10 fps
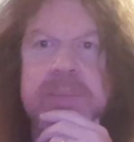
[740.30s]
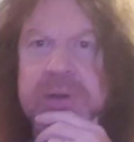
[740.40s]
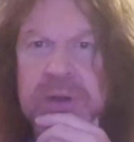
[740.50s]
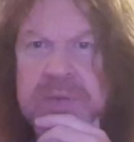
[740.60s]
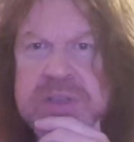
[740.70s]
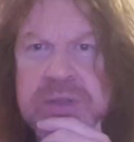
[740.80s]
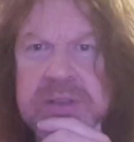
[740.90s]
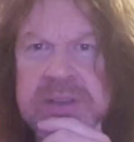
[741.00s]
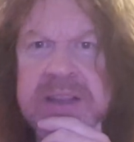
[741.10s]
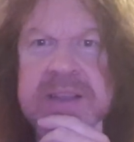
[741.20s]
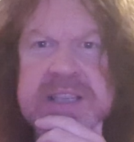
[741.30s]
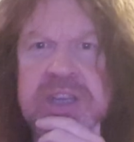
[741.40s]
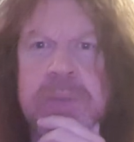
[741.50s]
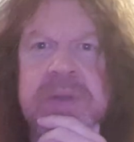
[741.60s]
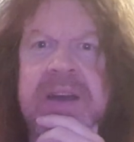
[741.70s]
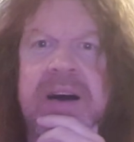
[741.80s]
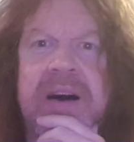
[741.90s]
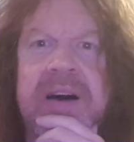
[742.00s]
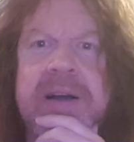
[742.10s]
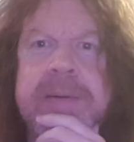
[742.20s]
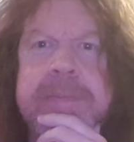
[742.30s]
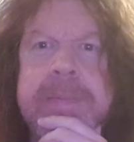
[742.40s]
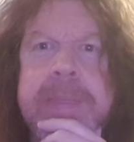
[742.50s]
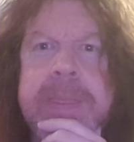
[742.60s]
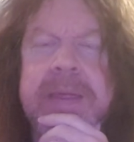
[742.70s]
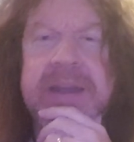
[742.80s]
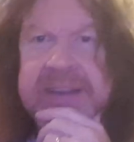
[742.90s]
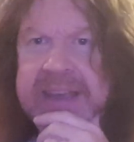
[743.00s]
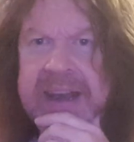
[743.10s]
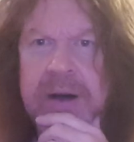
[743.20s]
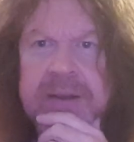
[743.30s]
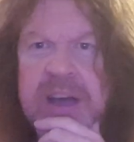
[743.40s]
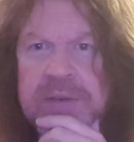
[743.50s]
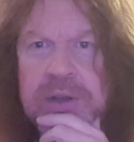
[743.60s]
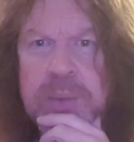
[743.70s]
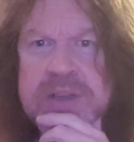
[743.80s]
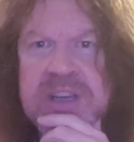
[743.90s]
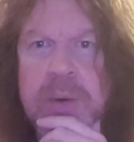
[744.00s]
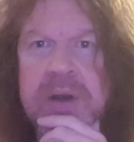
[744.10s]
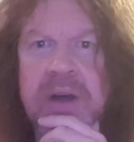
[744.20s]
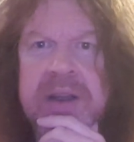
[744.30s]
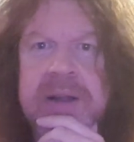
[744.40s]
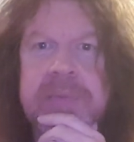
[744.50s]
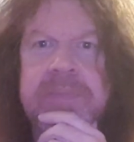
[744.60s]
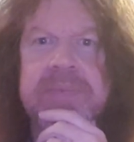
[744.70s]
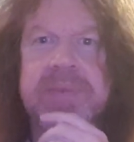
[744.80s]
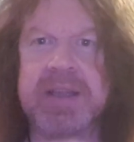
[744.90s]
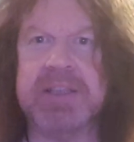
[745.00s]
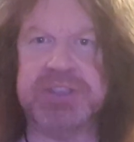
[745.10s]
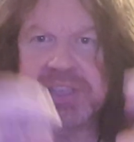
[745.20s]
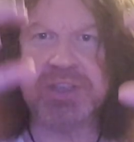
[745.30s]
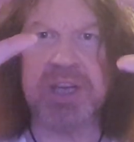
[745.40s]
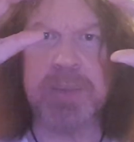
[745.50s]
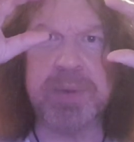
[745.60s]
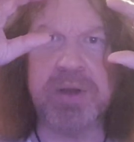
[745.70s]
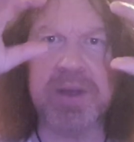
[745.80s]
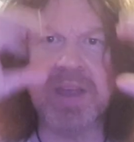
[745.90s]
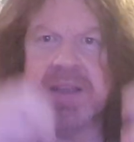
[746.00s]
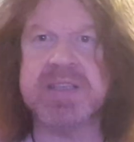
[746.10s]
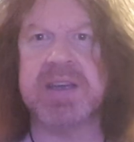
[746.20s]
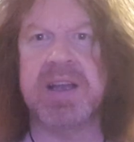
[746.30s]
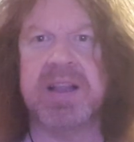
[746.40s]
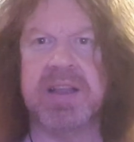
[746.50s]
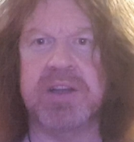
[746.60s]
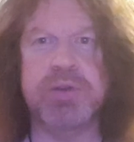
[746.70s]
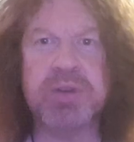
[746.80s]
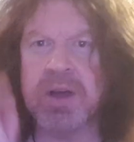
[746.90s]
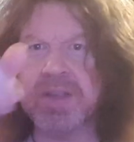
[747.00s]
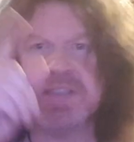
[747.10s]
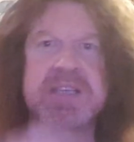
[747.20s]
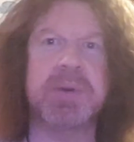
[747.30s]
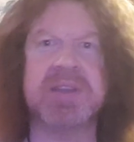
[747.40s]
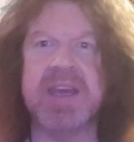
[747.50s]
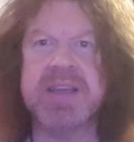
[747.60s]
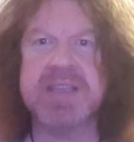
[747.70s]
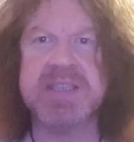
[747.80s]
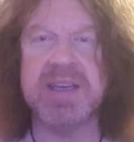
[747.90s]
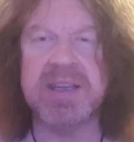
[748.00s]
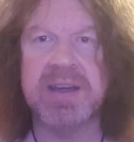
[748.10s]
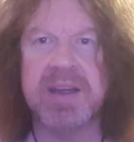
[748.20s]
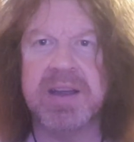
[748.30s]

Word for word: But all of a sudden, like they stop the car and they get out and have a look what's going on. And she's got like binoculars, and you can't see what they can see.